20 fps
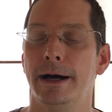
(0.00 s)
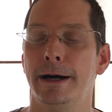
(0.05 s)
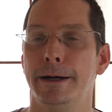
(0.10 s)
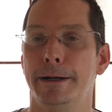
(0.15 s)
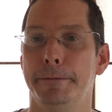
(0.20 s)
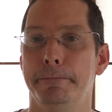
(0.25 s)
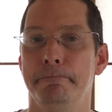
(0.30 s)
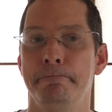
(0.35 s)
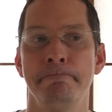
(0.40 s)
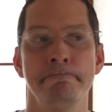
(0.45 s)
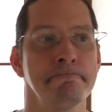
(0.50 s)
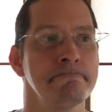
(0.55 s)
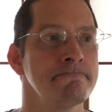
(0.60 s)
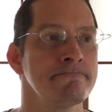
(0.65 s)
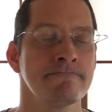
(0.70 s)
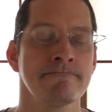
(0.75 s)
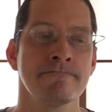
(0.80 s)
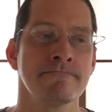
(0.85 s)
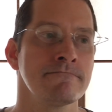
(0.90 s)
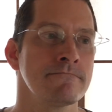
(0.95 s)

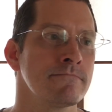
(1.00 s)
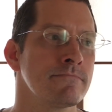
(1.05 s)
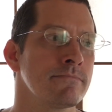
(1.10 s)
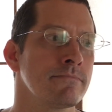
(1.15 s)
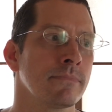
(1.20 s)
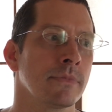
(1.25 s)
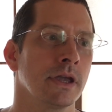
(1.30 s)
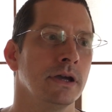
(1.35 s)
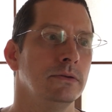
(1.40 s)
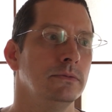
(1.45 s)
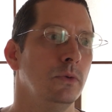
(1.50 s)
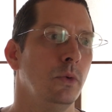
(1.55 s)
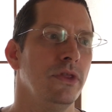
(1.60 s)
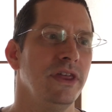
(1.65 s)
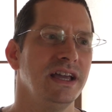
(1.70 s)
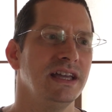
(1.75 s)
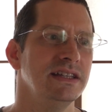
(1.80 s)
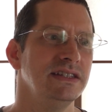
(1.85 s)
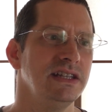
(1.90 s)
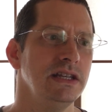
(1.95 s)
Will
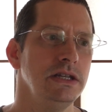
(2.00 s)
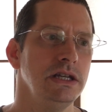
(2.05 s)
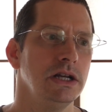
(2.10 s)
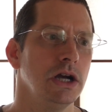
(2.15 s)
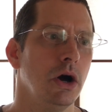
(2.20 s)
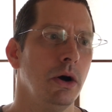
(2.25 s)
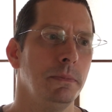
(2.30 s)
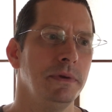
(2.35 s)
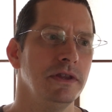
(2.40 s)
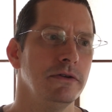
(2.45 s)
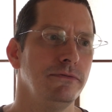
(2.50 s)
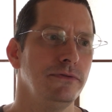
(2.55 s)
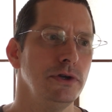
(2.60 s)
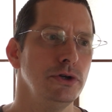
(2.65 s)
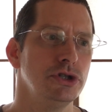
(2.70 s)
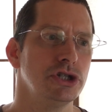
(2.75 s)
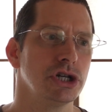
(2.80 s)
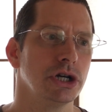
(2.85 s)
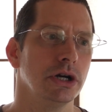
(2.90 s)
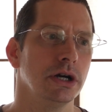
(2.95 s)
they continue to go up in the
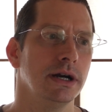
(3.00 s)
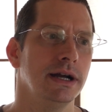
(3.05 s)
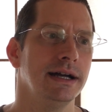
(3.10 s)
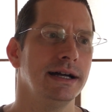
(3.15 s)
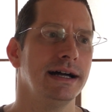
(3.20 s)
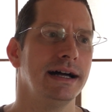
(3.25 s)
future?